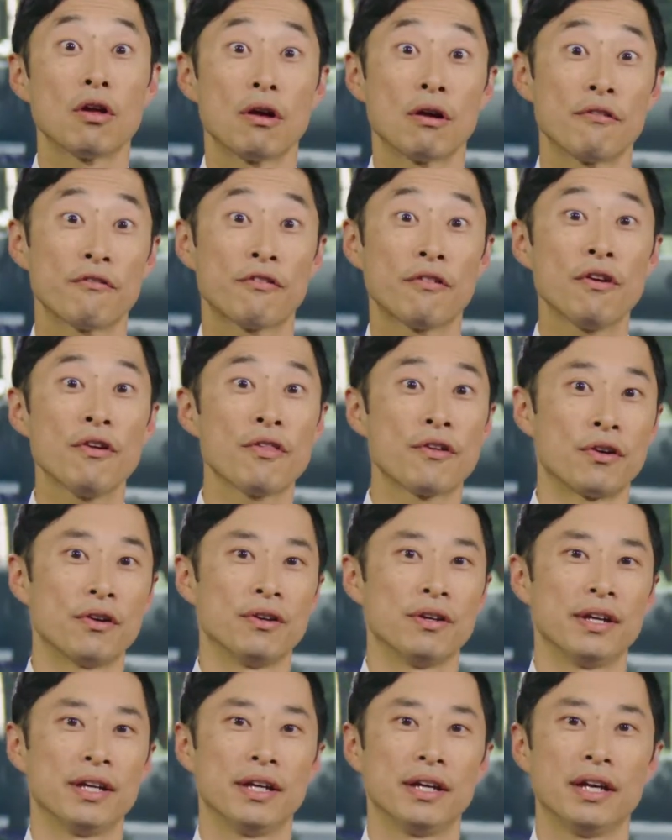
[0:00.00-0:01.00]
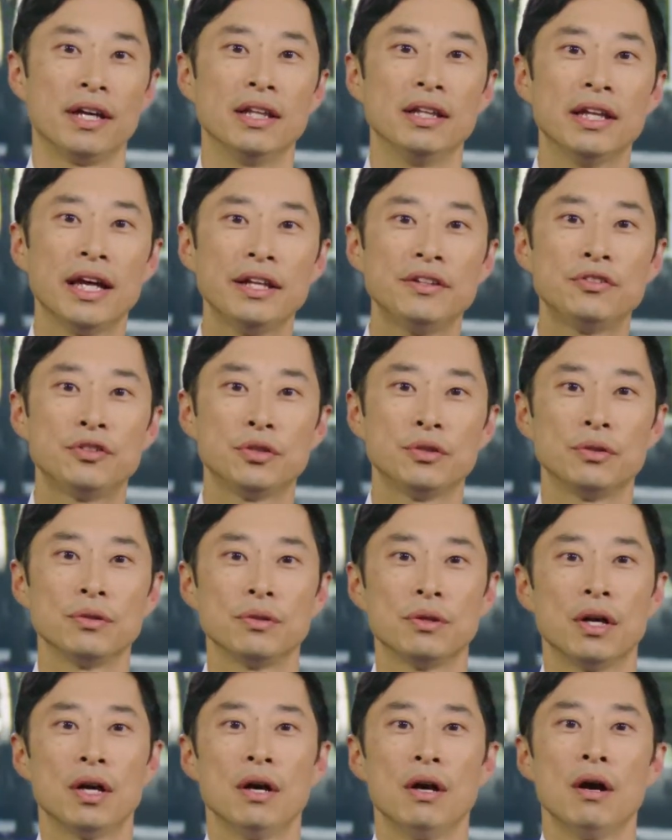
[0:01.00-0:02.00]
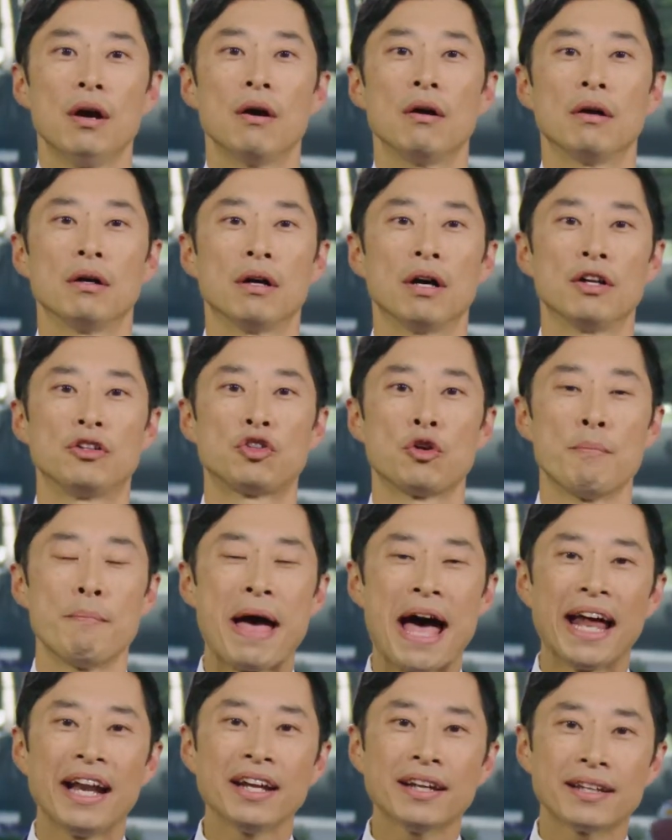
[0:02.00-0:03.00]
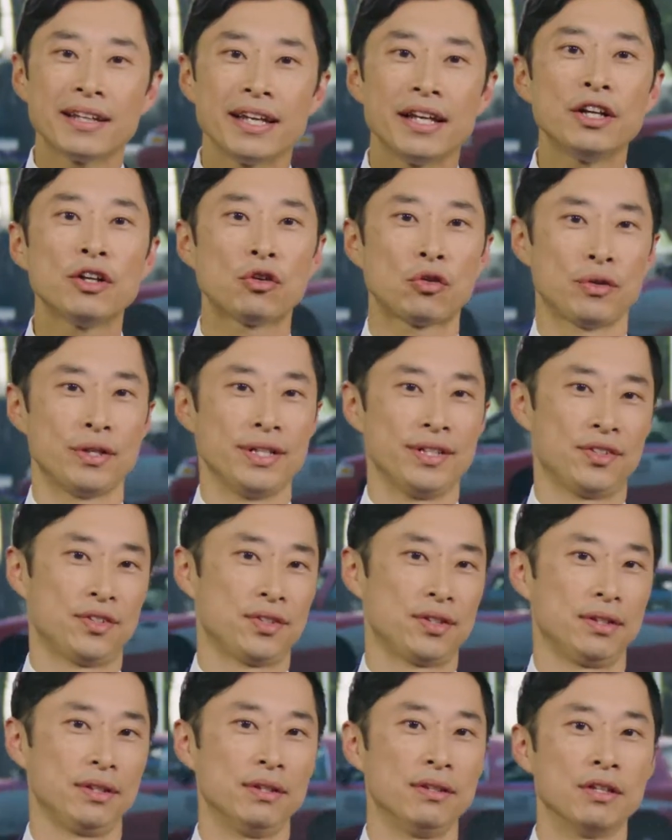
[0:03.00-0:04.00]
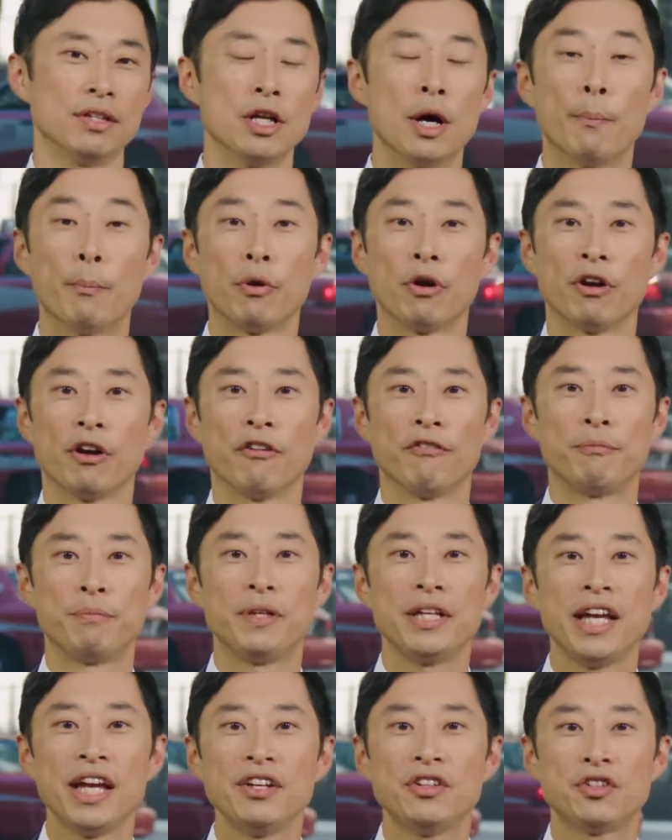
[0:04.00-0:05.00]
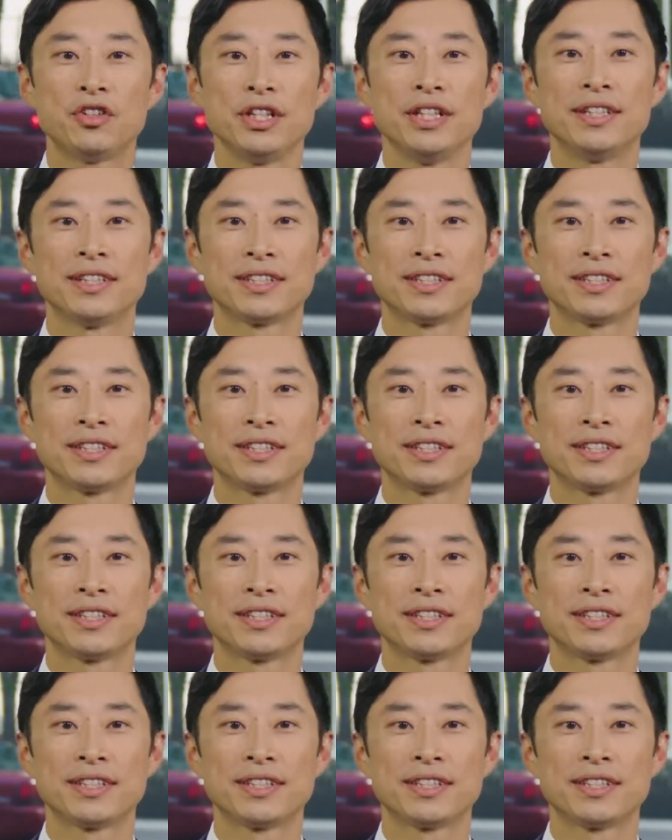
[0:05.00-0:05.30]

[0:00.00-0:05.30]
Further, it led to a dramatic increase in the number of PhD